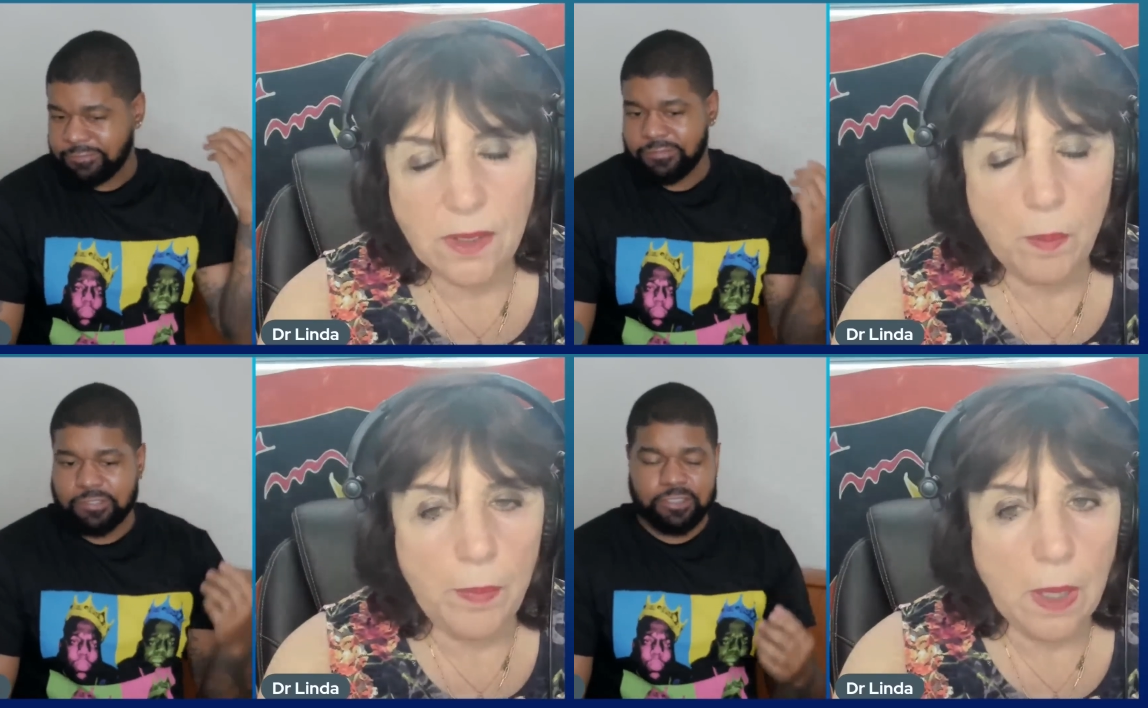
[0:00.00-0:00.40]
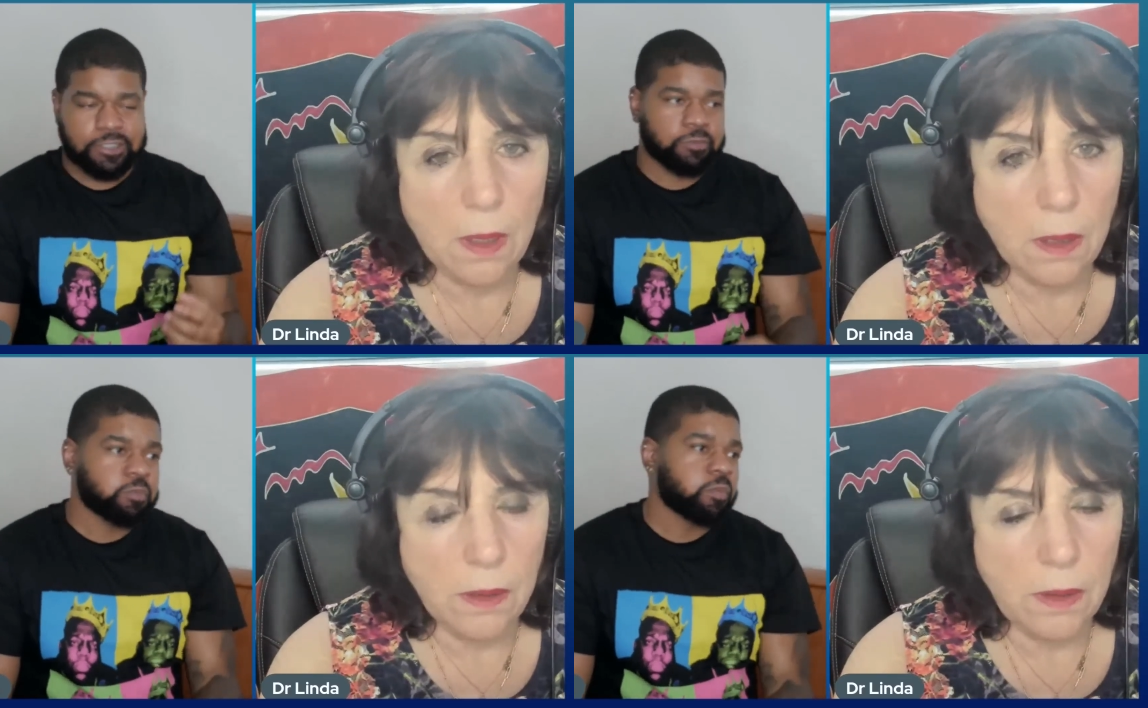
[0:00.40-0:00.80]
Speaker 1: the
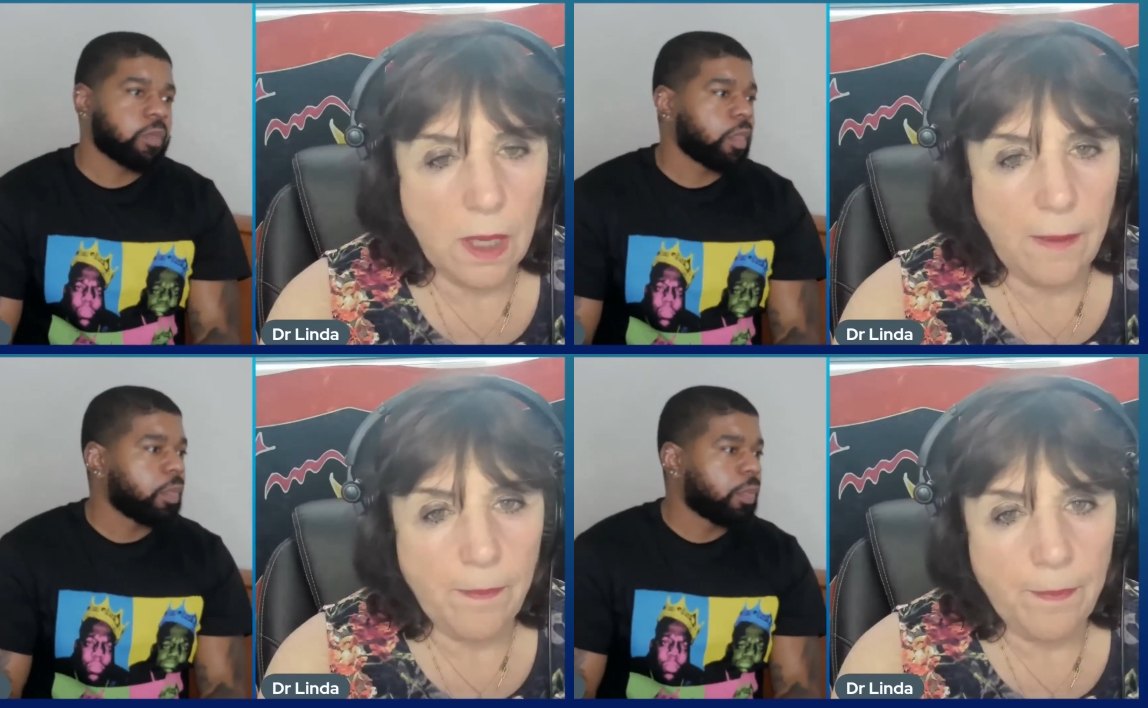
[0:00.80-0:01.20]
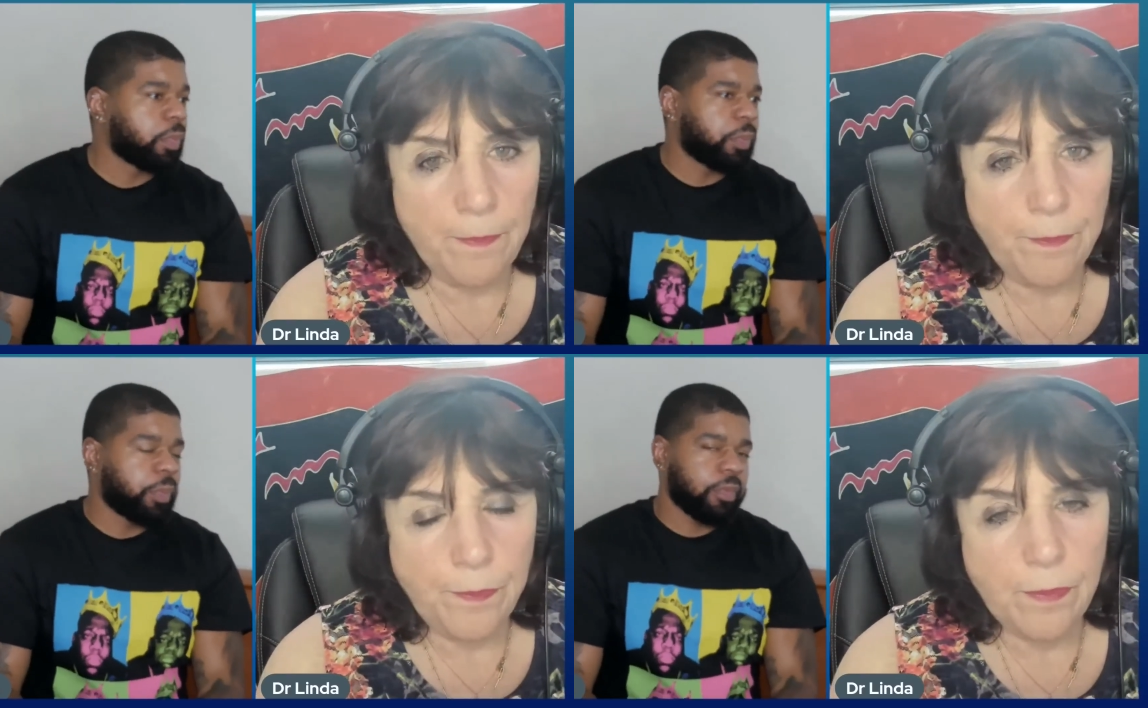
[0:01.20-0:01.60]
buckle or not.
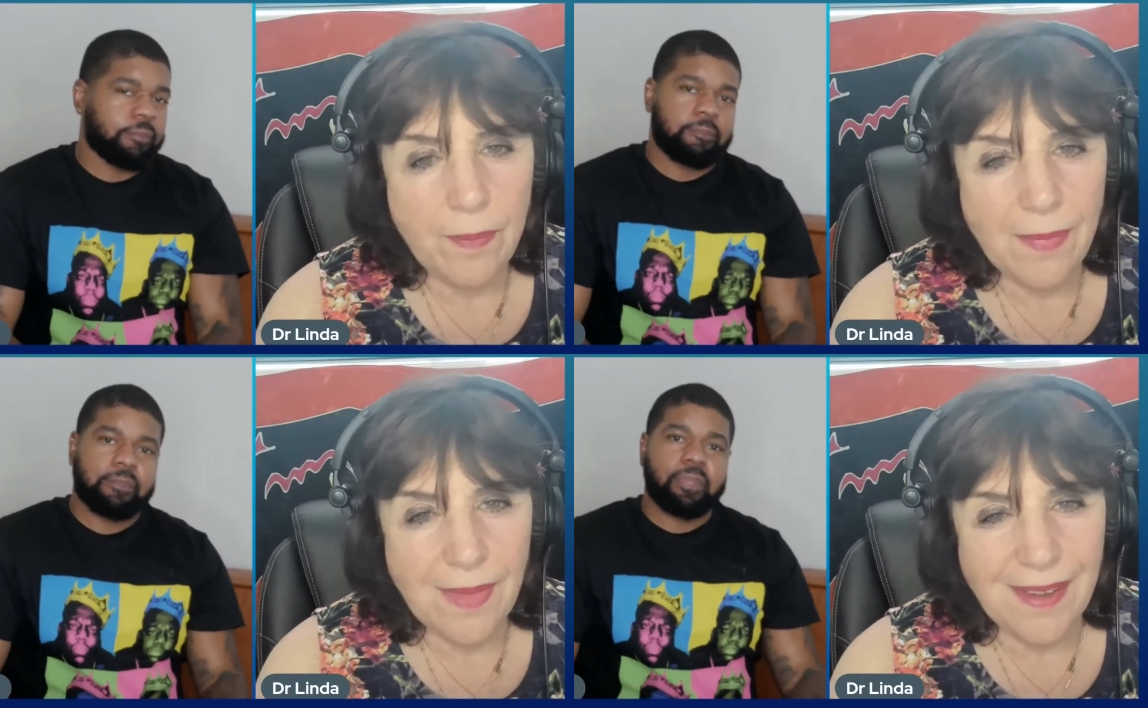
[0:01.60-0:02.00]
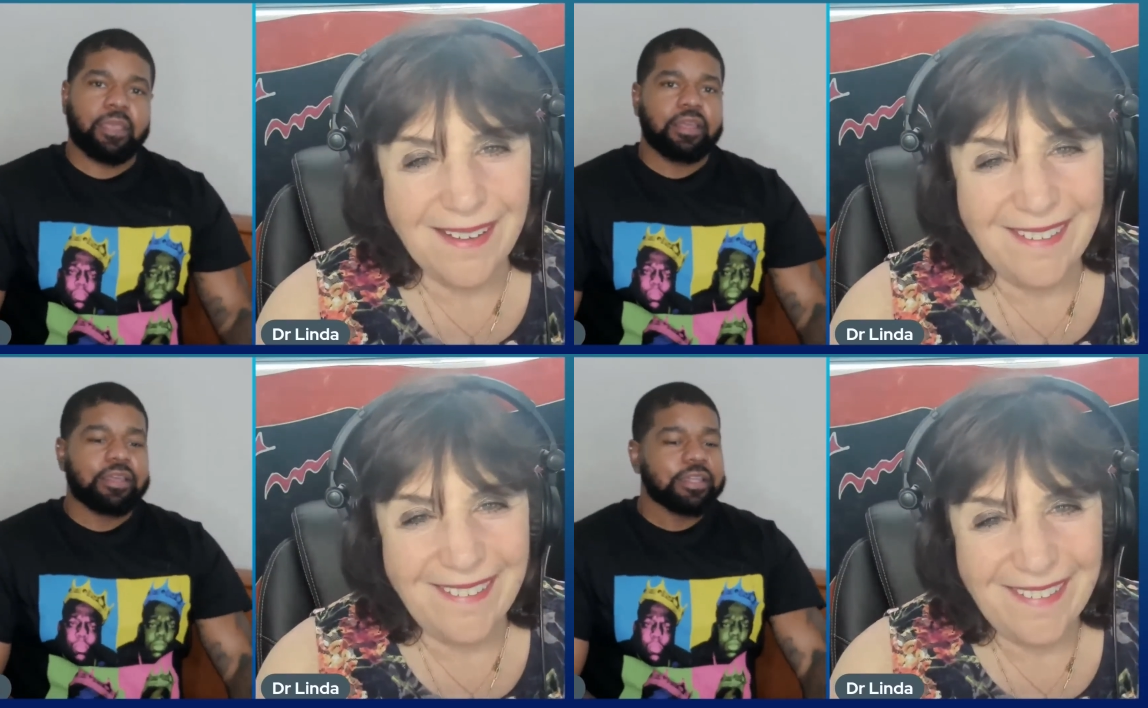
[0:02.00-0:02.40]

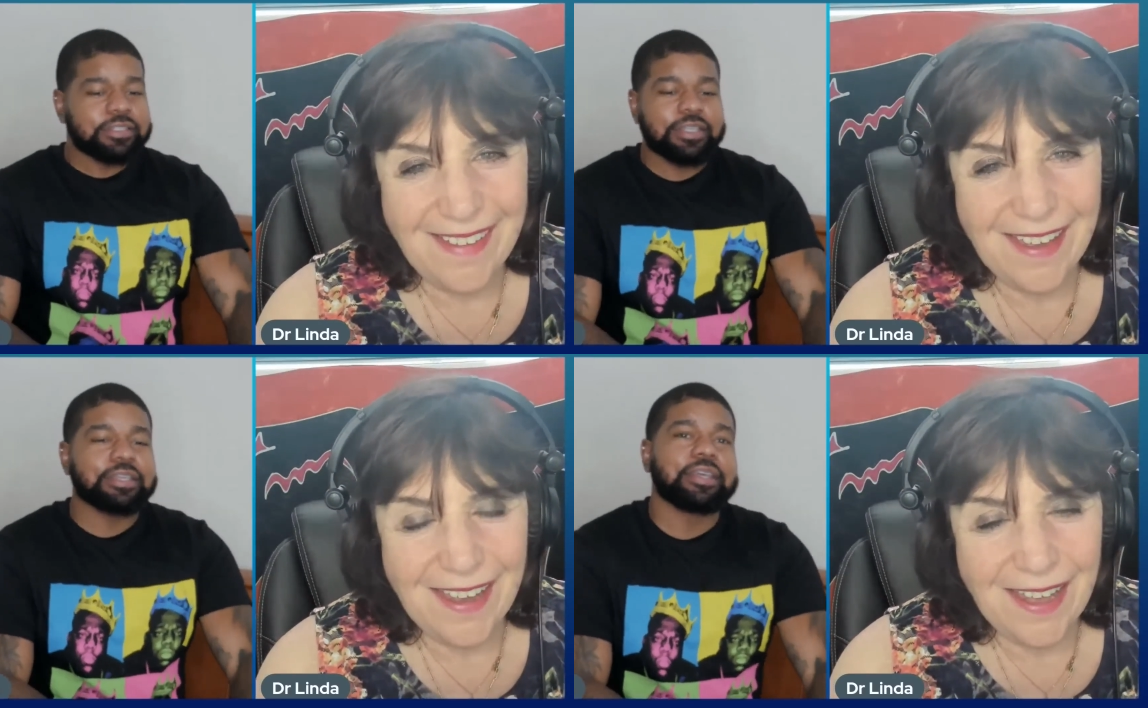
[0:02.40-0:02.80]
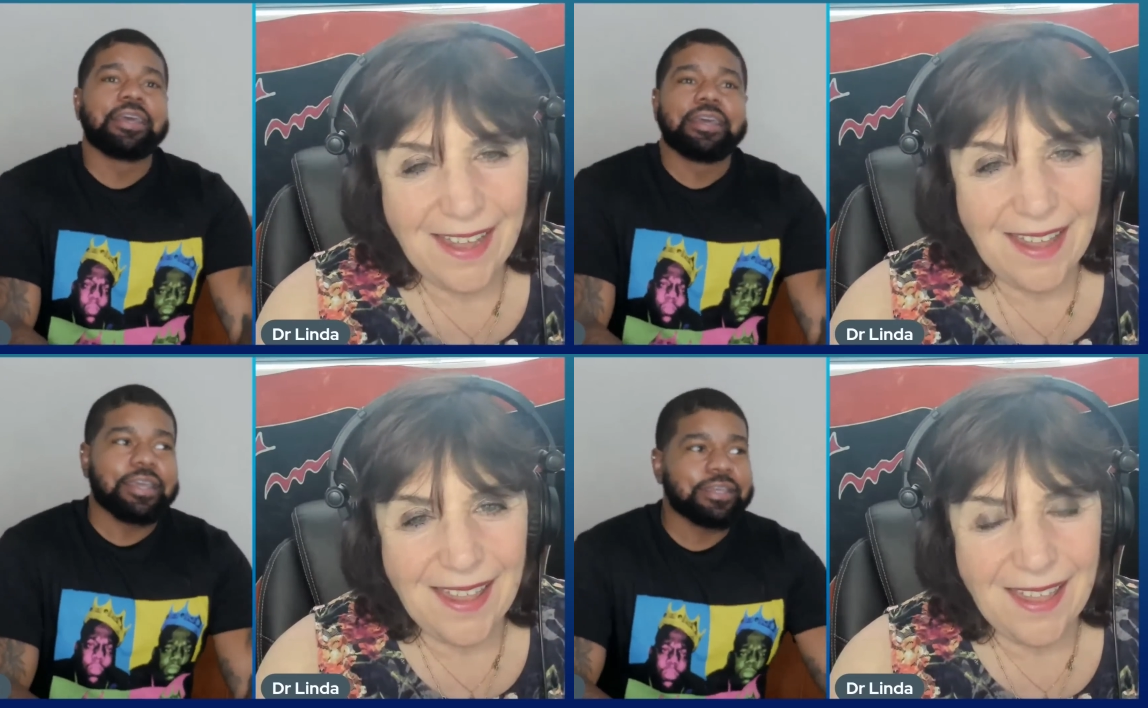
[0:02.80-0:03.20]
Speaker 2: It's, it,
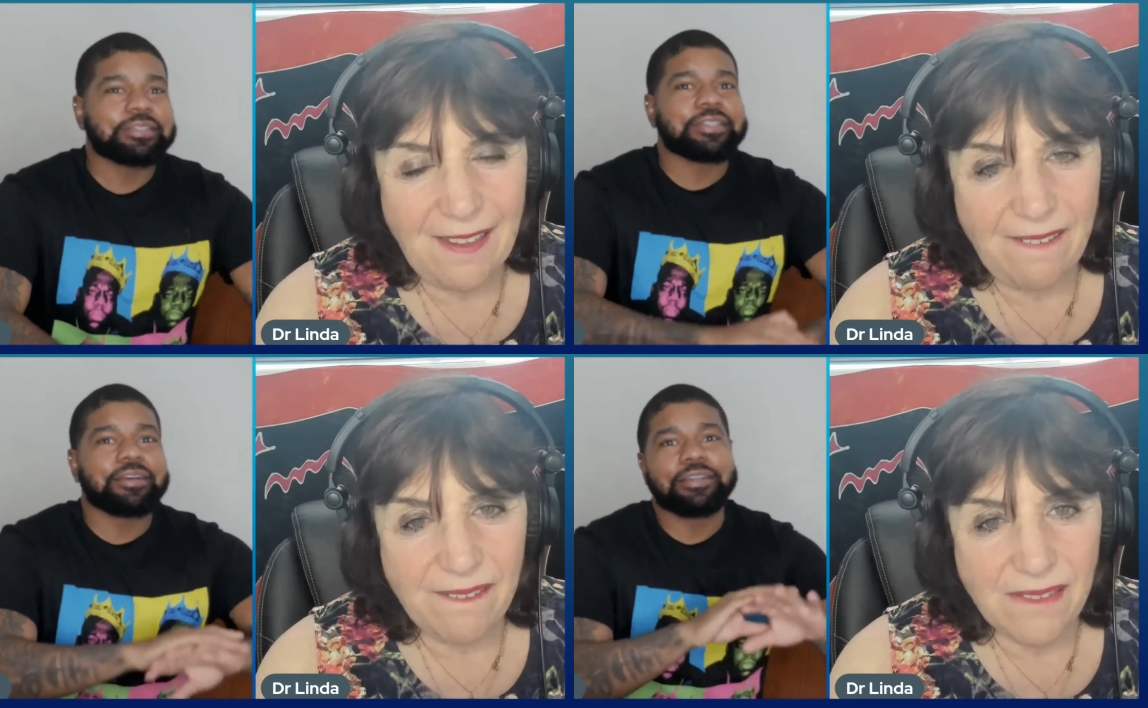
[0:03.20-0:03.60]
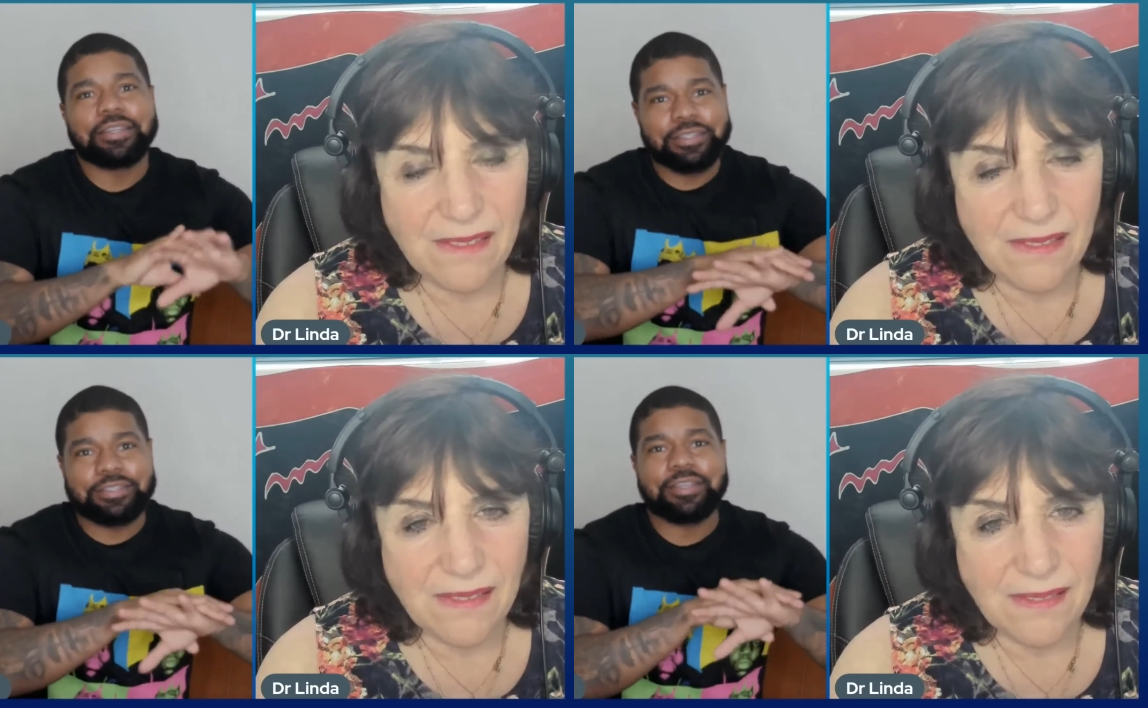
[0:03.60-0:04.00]
it's,
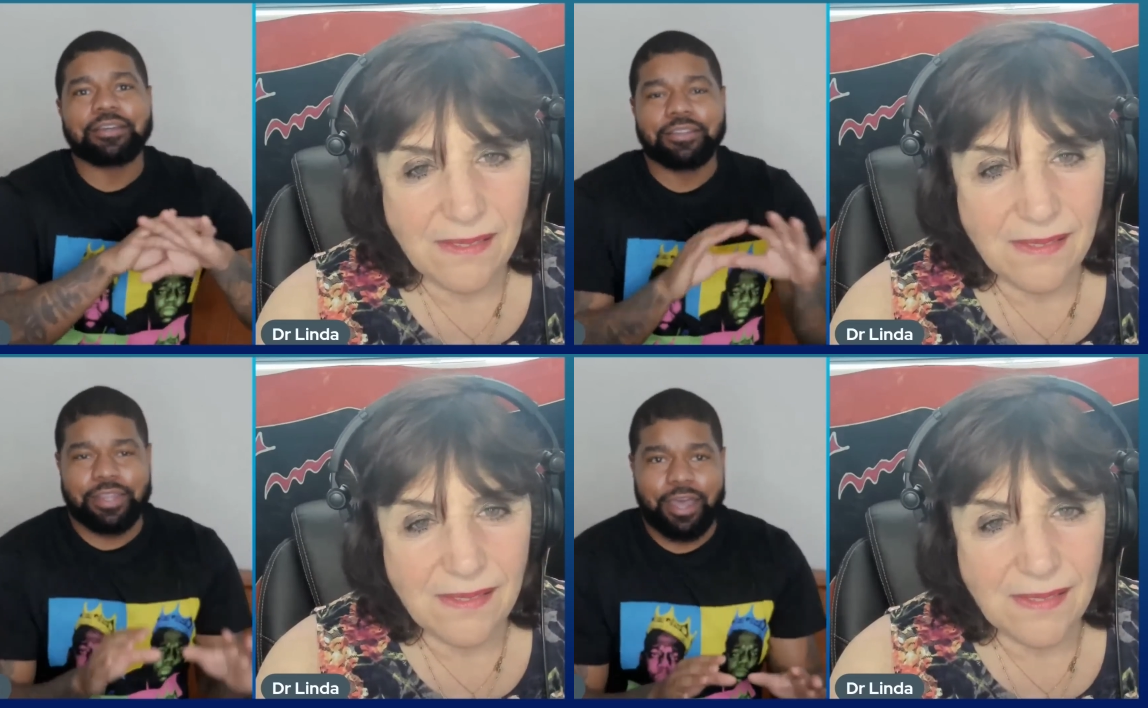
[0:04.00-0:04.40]
it's a lot.